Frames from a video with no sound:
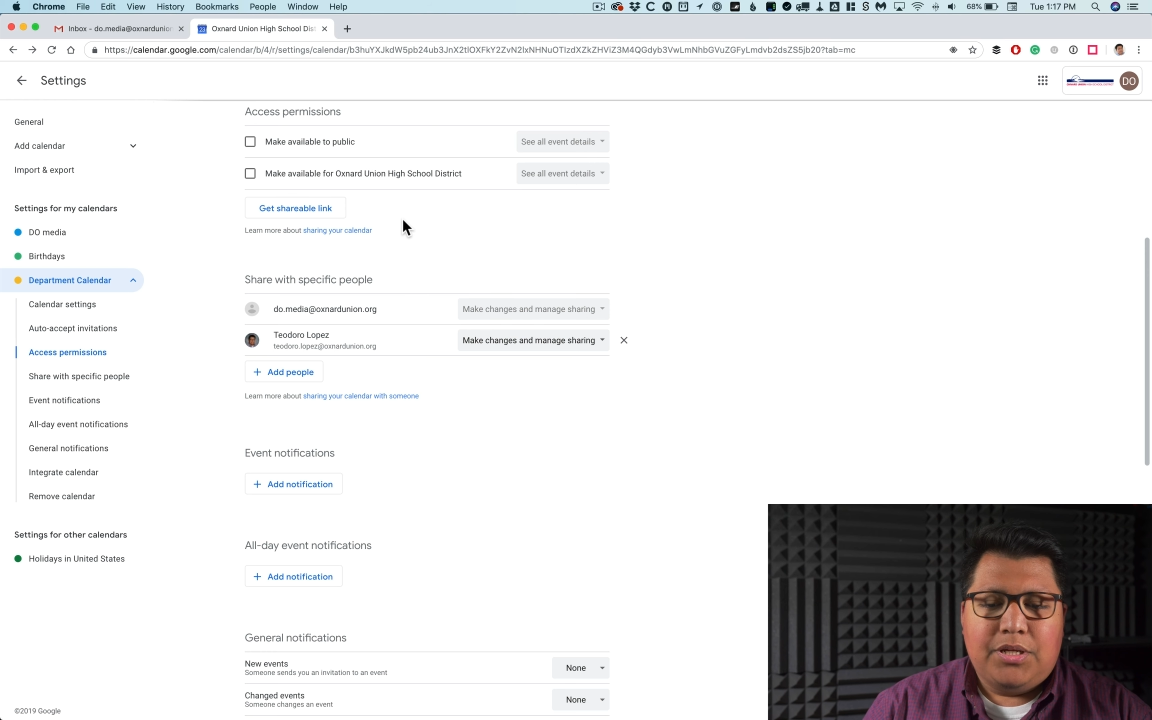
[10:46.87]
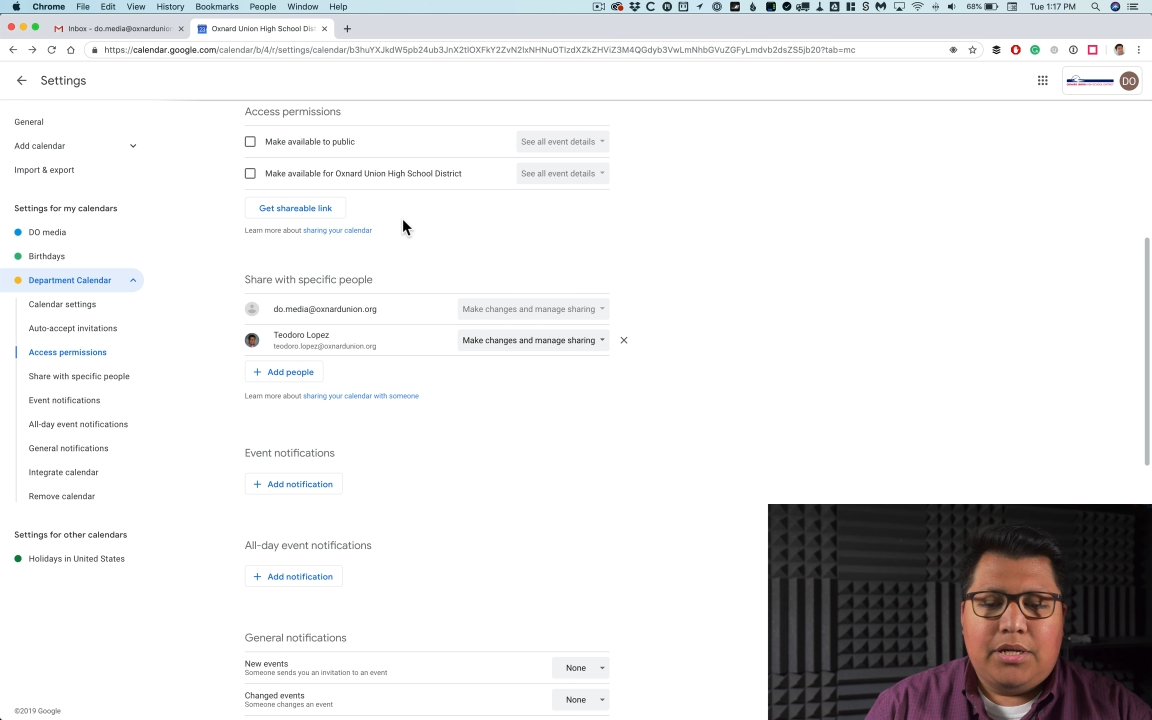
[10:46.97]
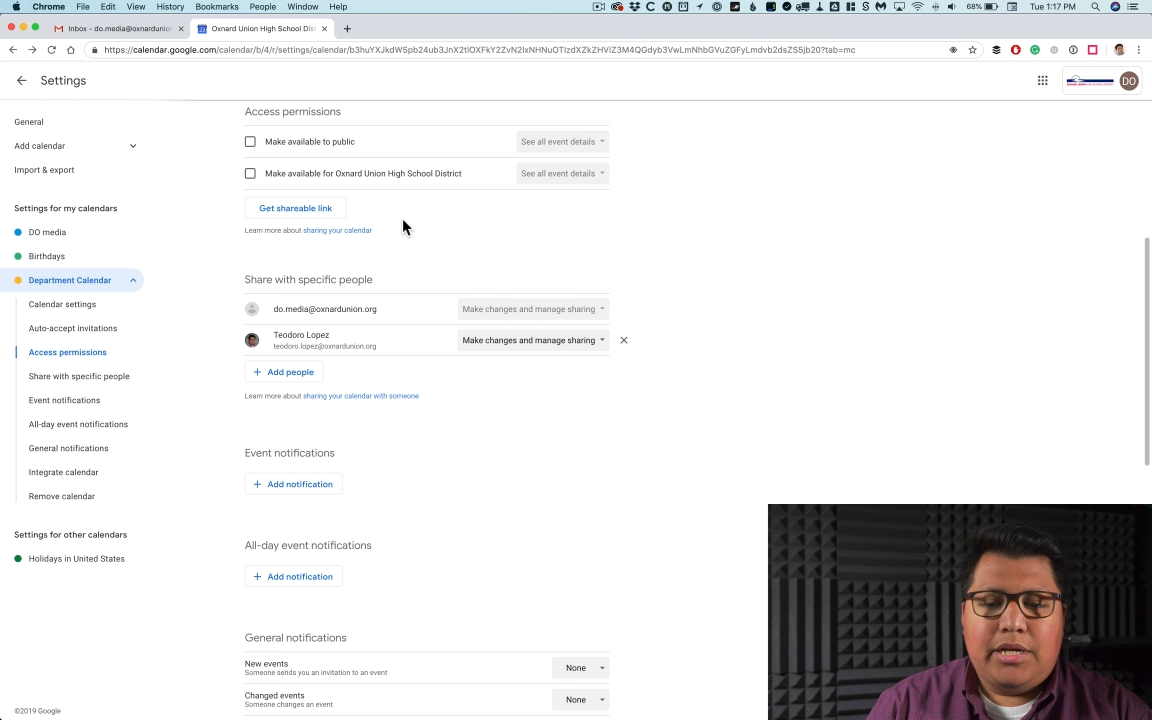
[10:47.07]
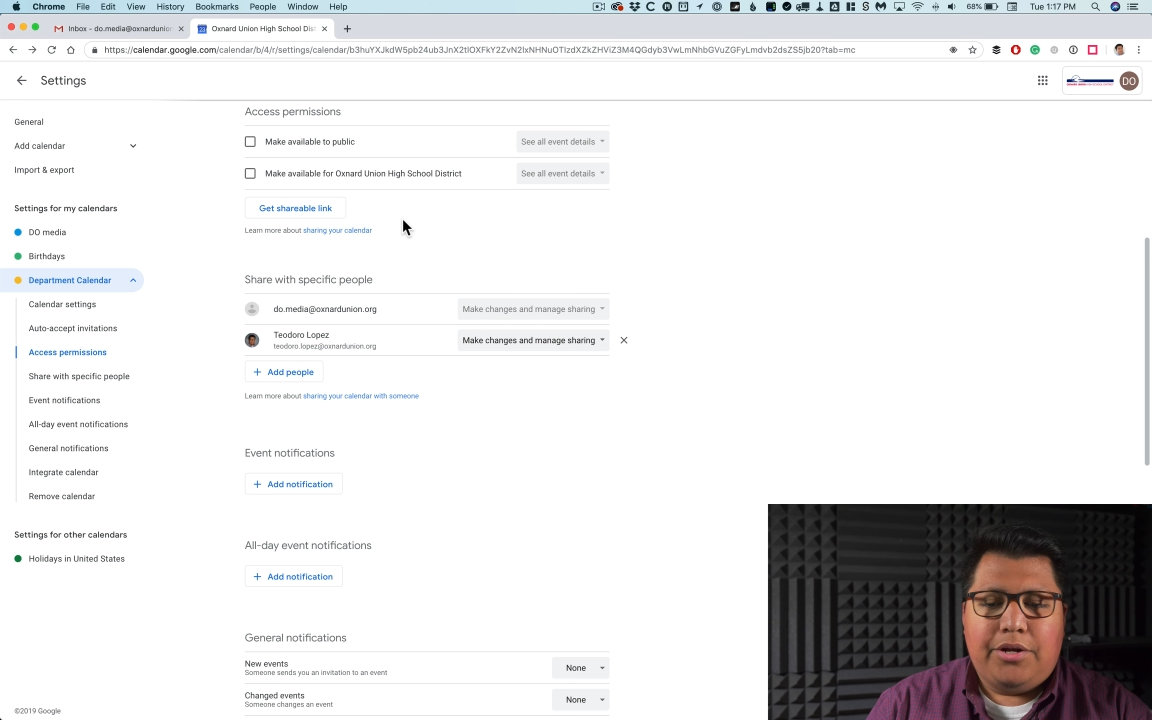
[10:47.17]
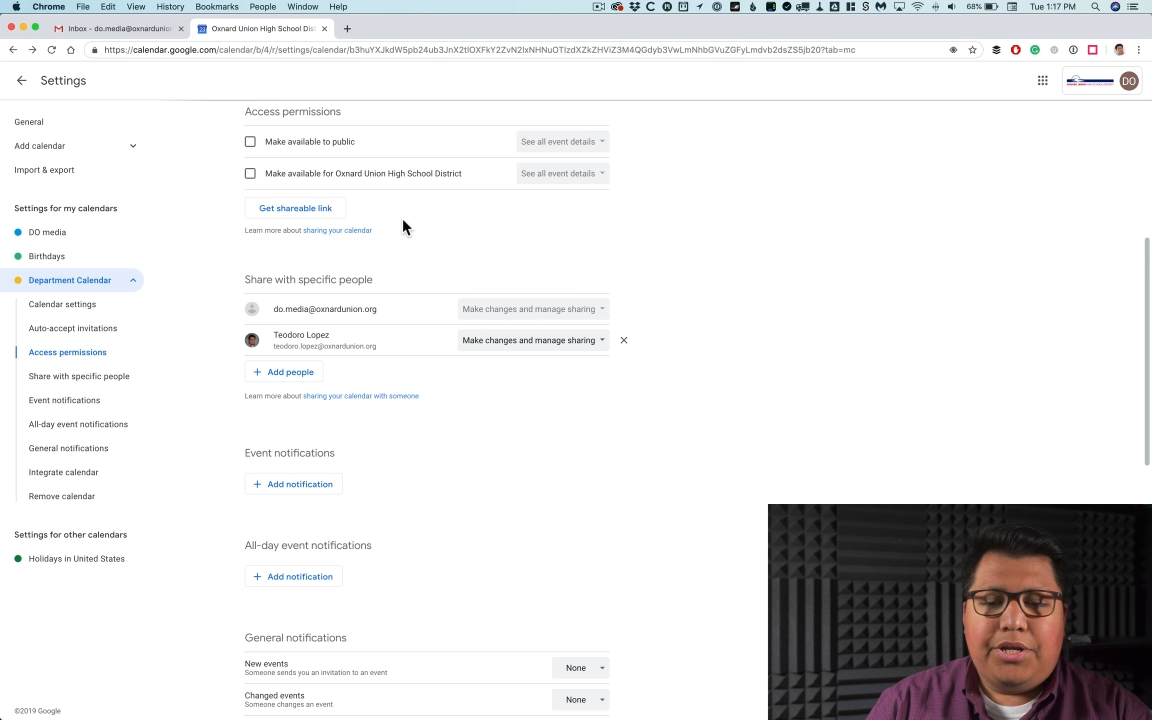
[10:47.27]

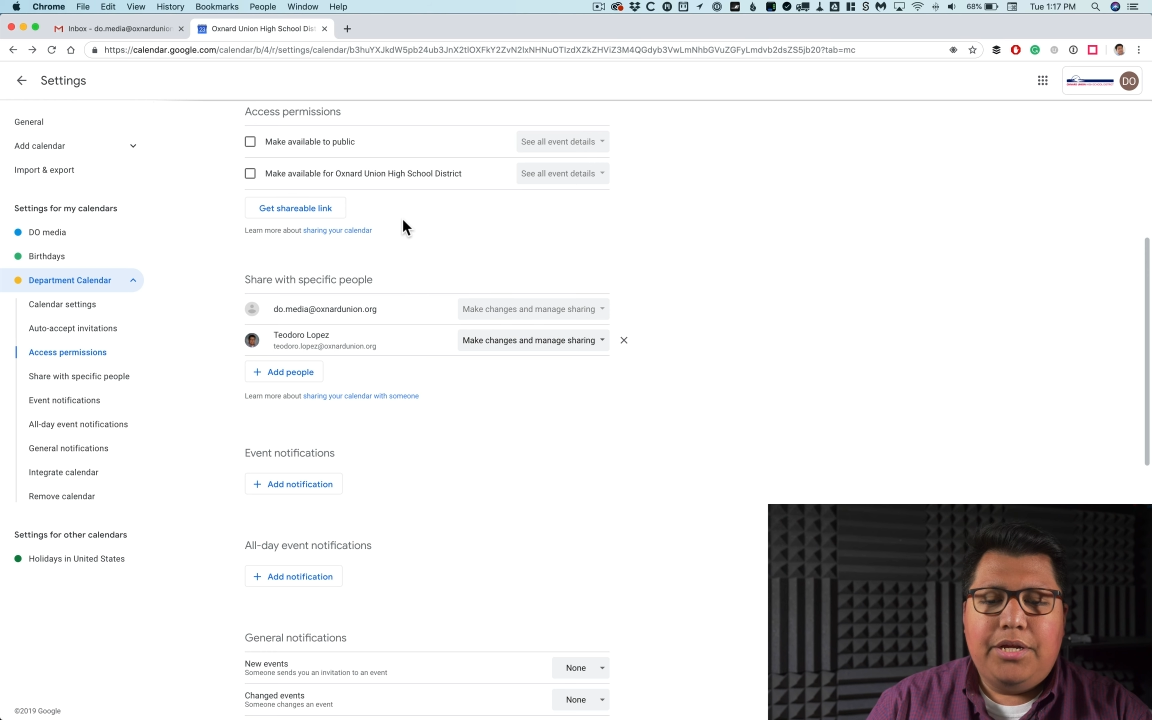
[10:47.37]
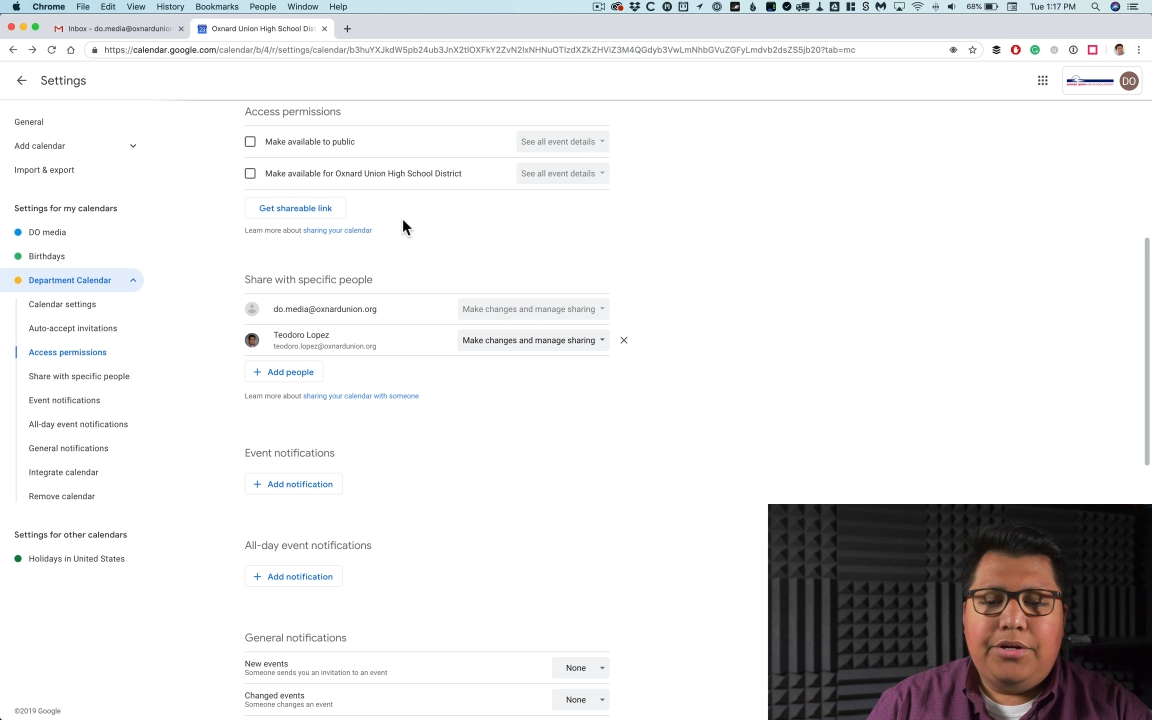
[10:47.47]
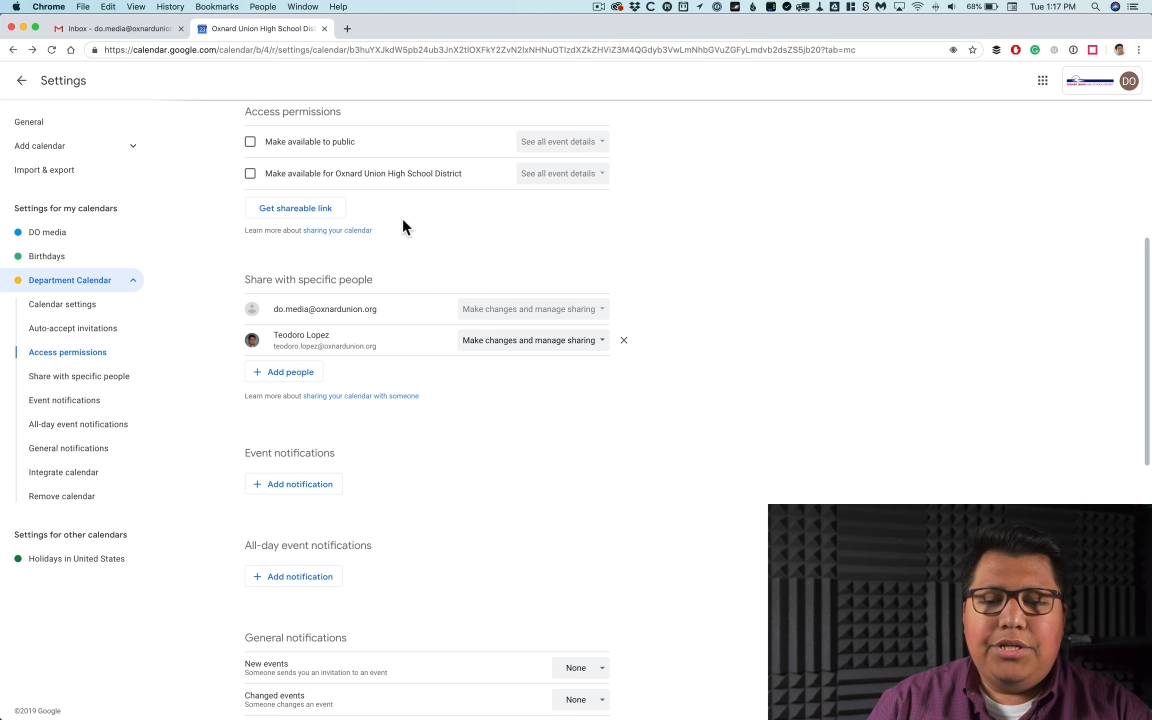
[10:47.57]
Now here you